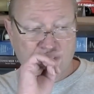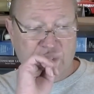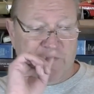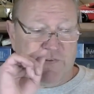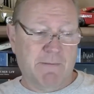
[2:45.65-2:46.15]

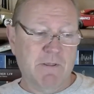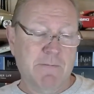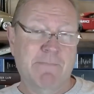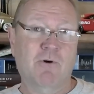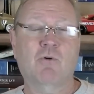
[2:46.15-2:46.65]
that some of the
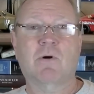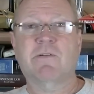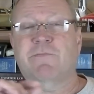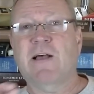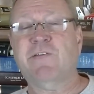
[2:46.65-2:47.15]
people who were
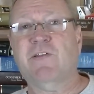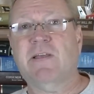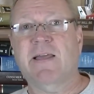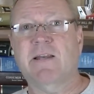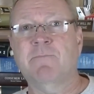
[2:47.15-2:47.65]

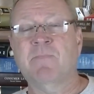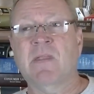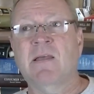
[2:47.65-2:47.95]
investigated,